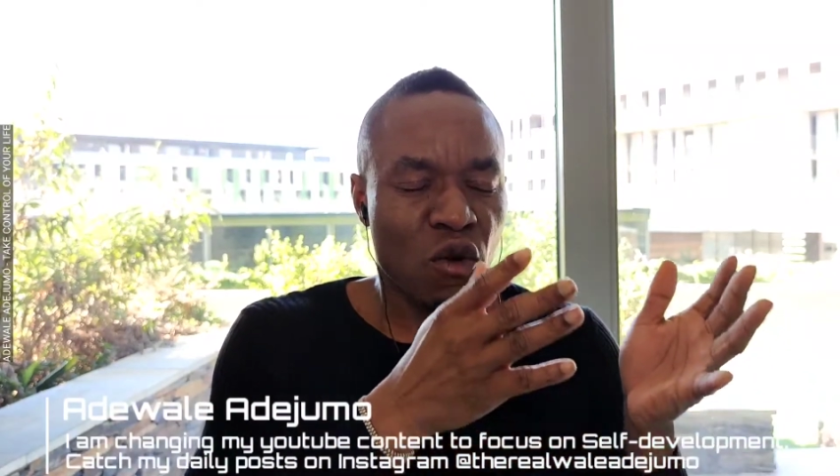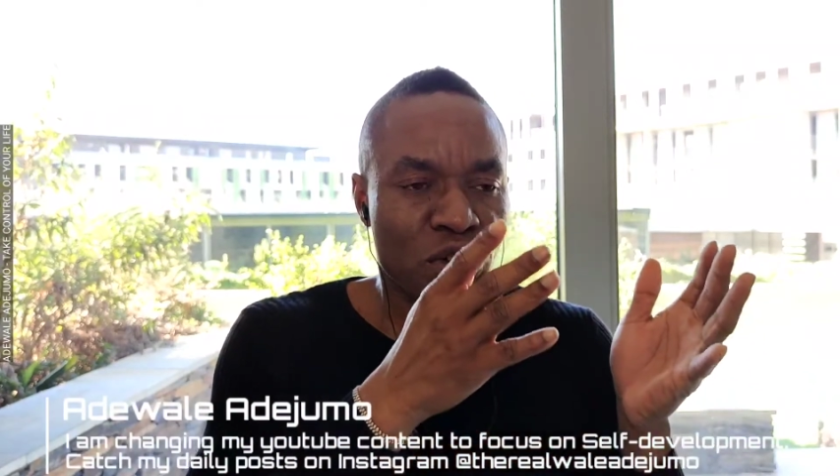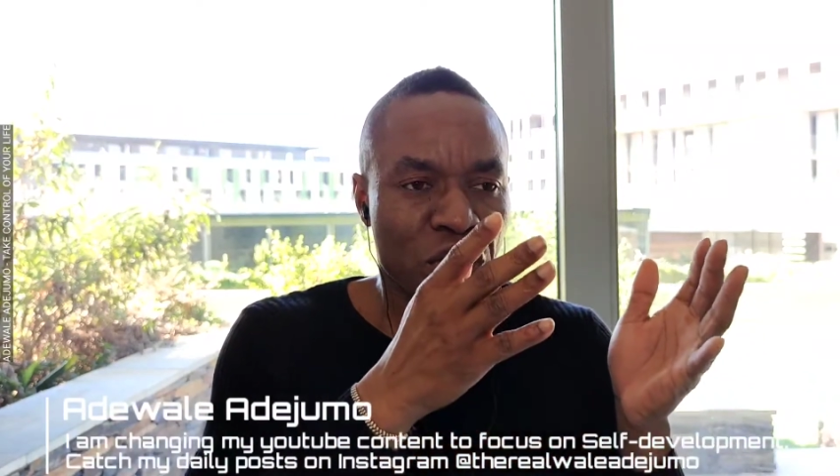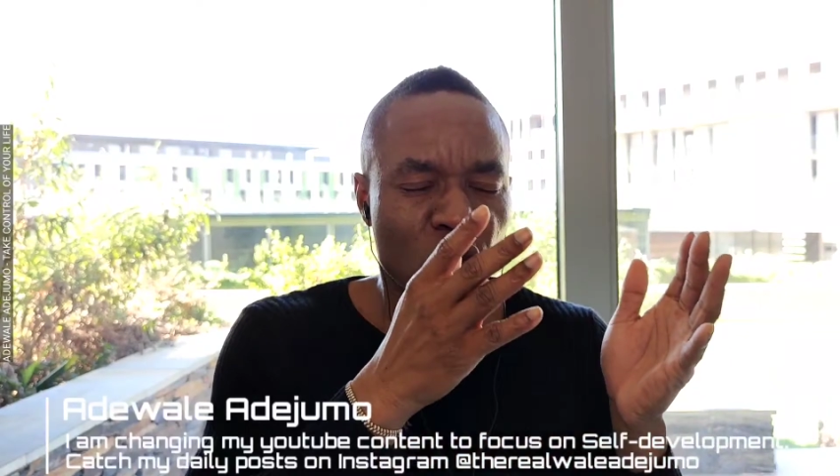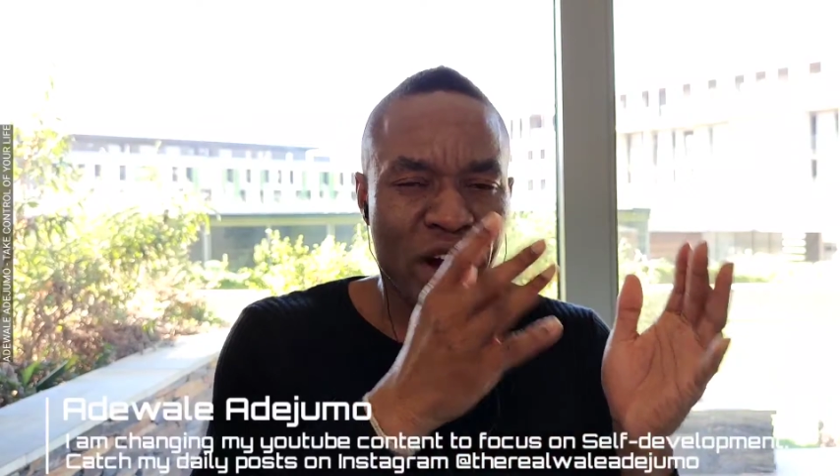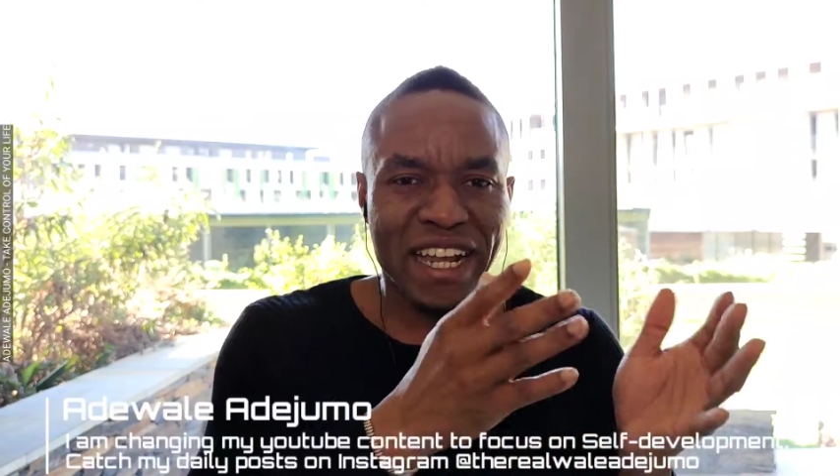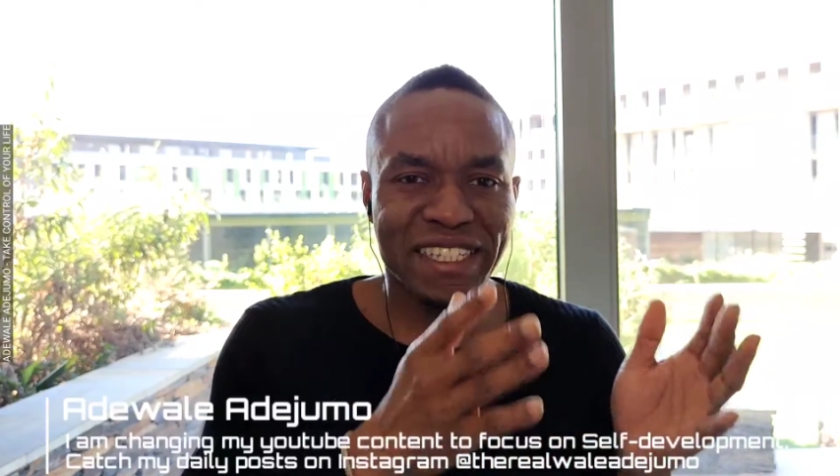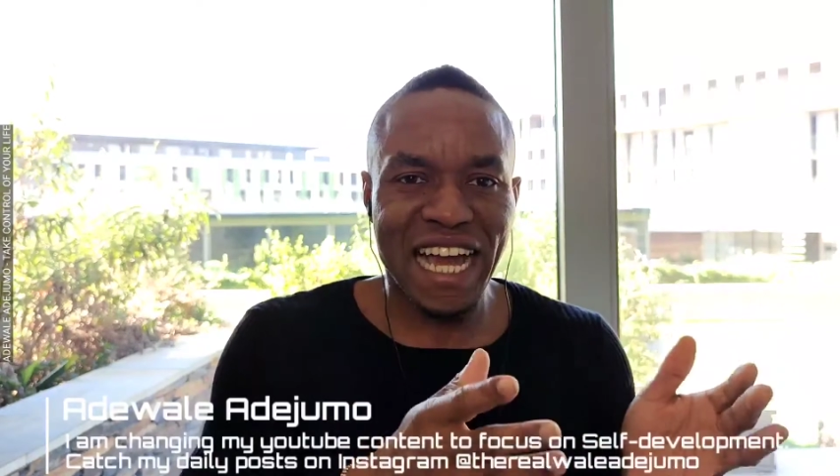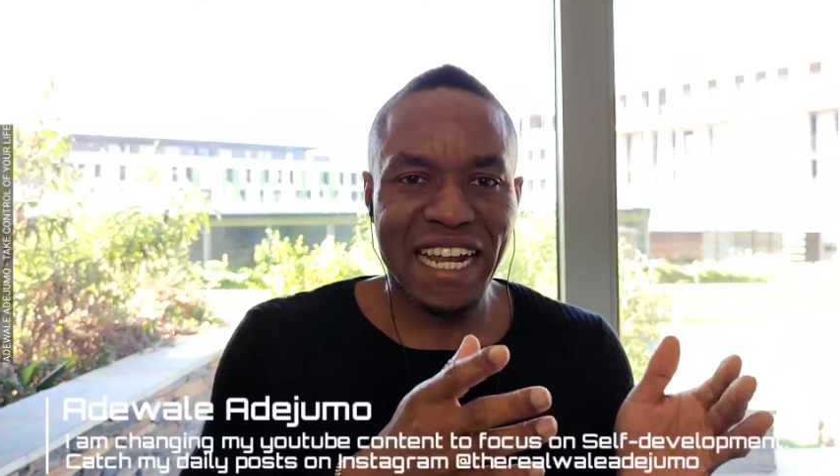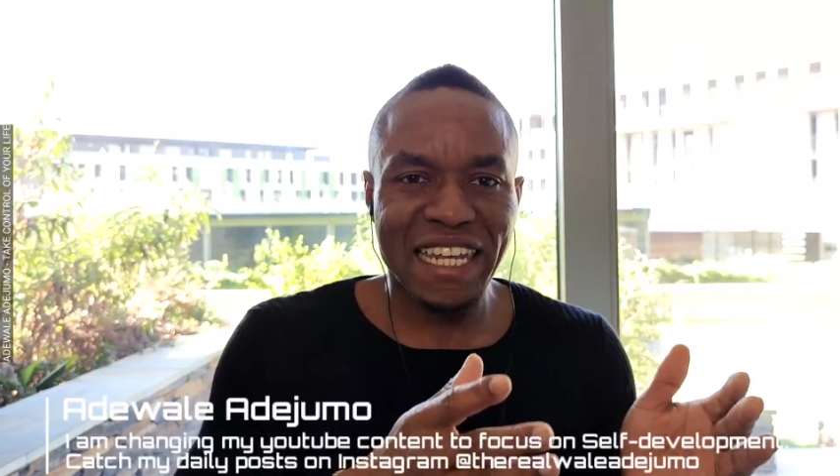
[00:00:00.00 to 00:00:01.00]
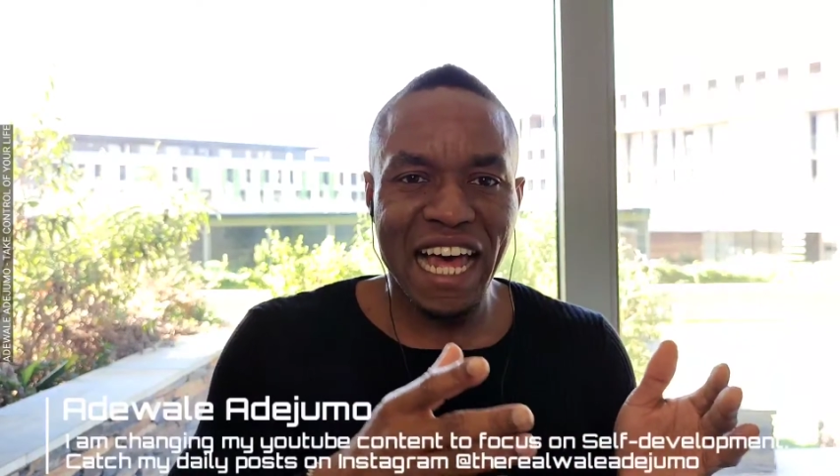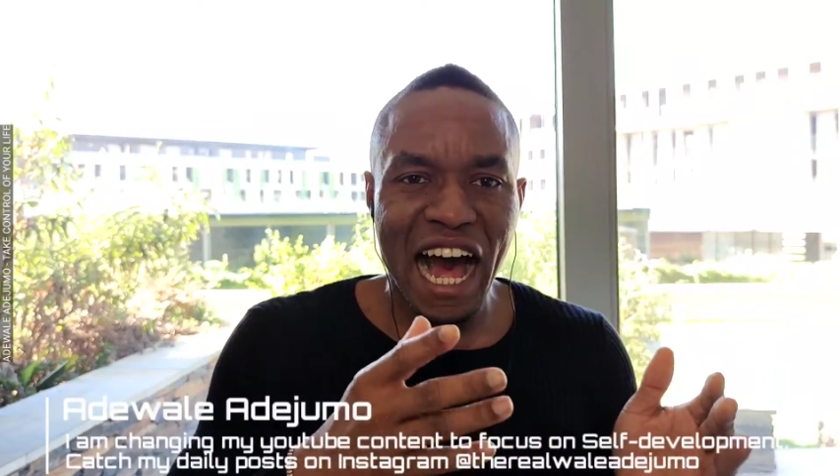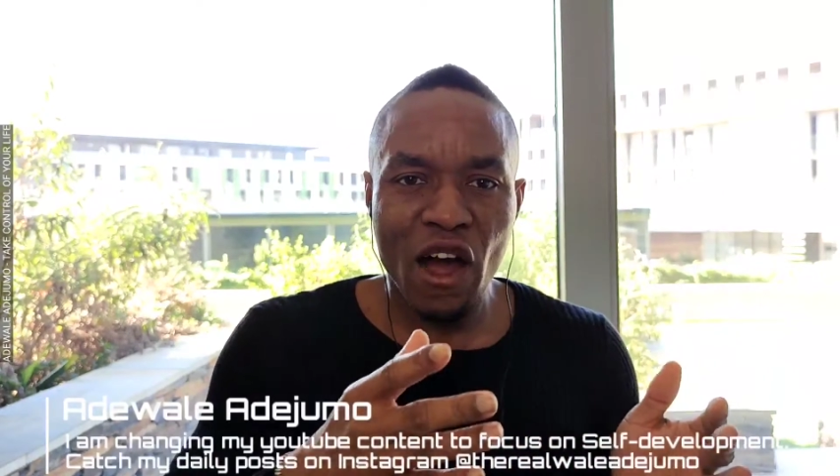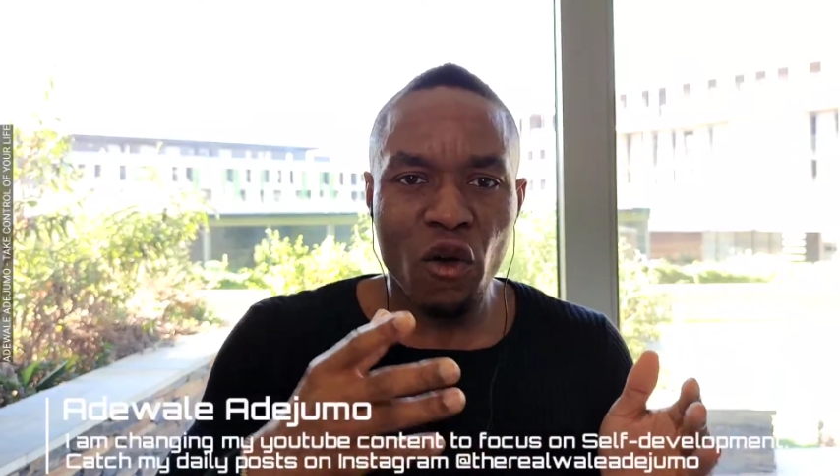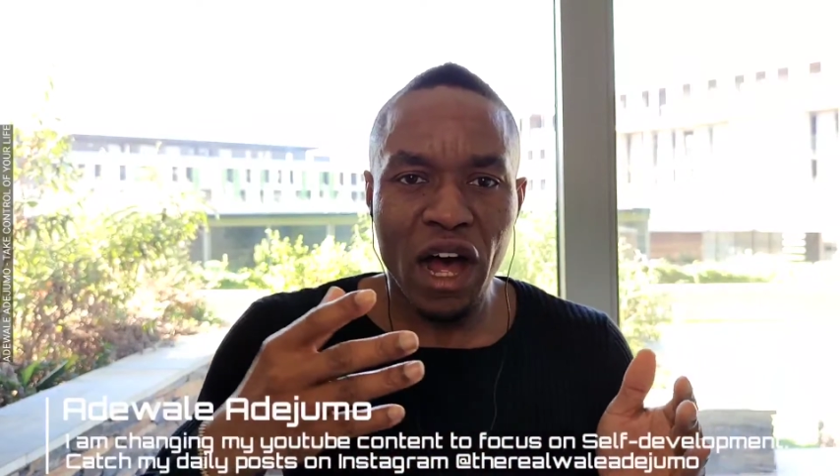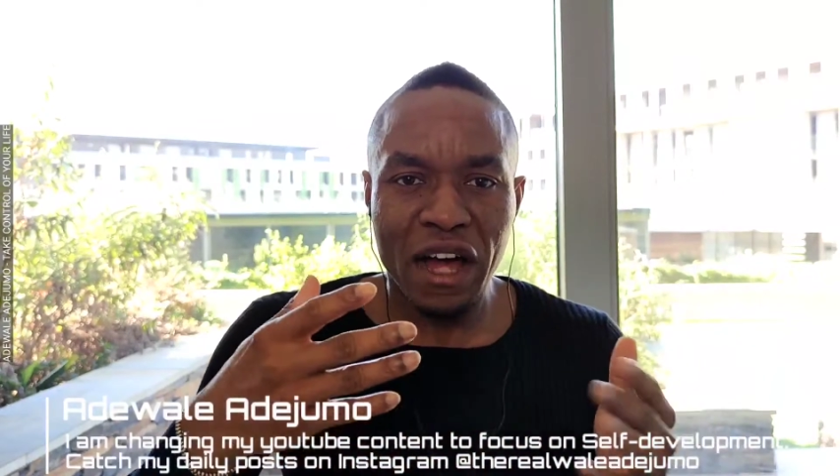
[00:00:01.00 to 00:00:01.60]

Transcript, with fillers: you know, what exactly I,